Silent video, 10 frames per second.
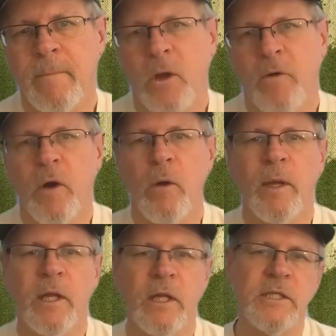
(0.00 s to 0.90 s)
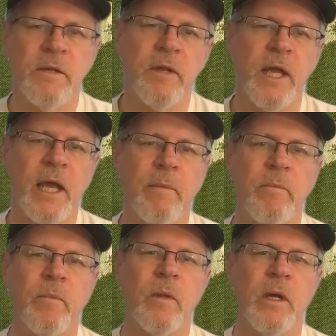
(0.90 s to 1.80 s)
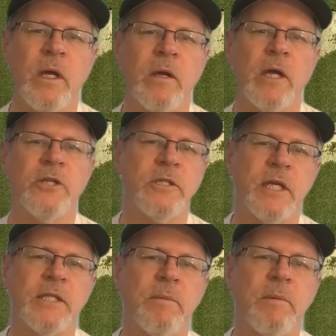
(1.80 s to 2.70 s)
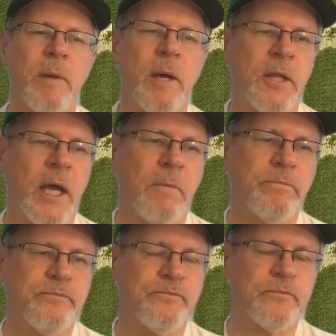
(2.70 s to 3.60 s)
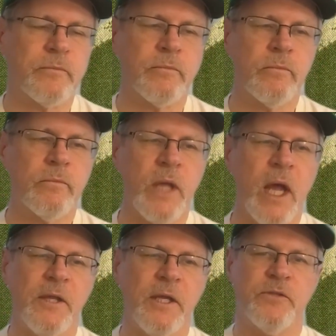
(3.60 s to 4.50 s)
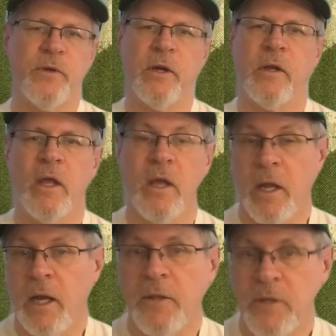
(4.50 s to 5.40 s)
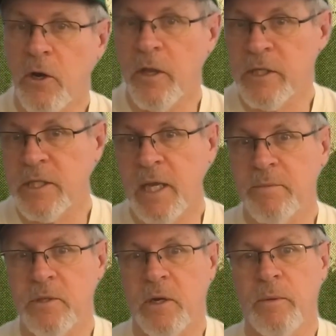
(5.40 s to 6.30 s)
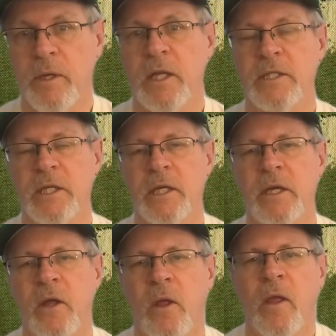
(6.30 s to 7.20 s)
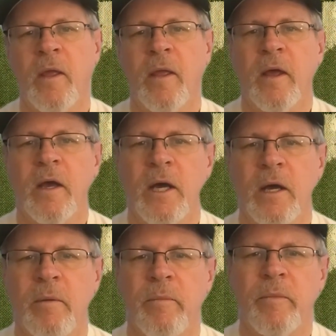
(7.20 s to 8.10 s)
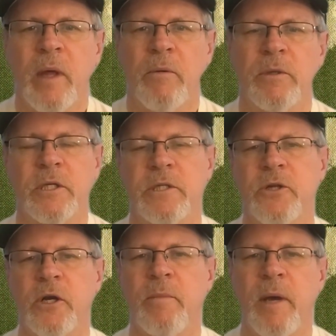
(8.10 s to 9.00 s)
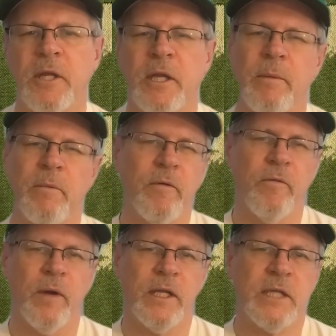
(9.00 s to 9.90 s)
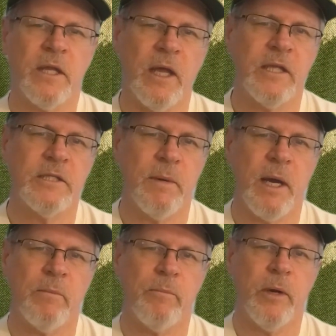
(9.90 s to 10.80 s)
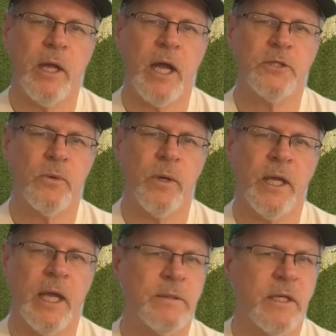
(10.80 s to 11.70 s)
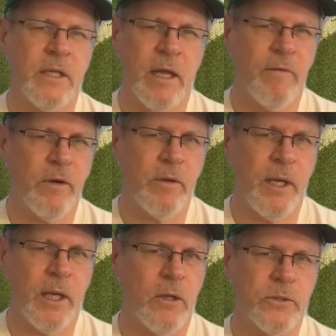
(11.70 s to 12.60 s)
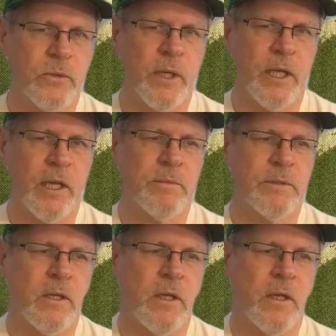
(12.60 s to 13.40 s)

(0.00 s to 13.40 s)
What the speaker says: Overall realism of the game, I should say something about that. I think I think all these games are realistic. I was concerned about the number of runs. I had some pretty high scoring games and not very many low scoring games.